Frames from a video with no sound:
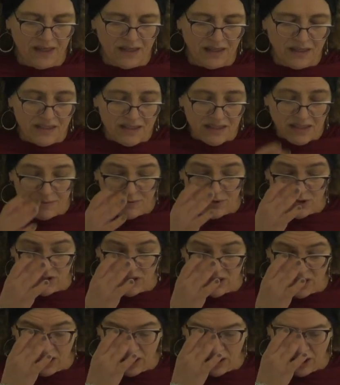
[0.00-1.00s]
In some
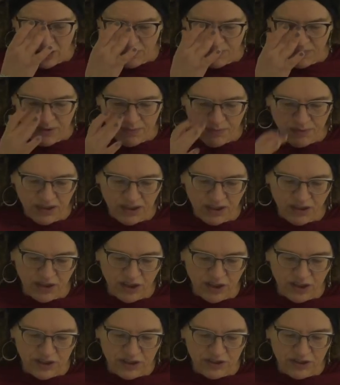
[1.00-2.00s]
society, people are
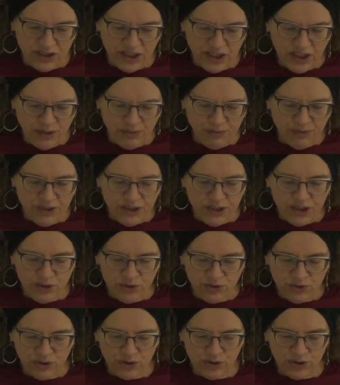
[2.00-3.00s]
honored when they
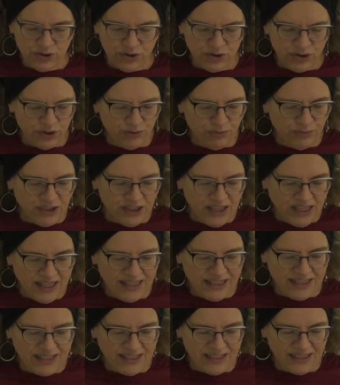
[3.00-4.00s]
do good to
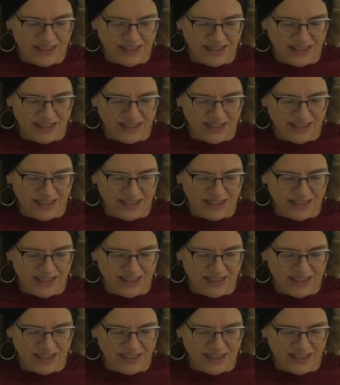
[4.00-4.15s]
humankind.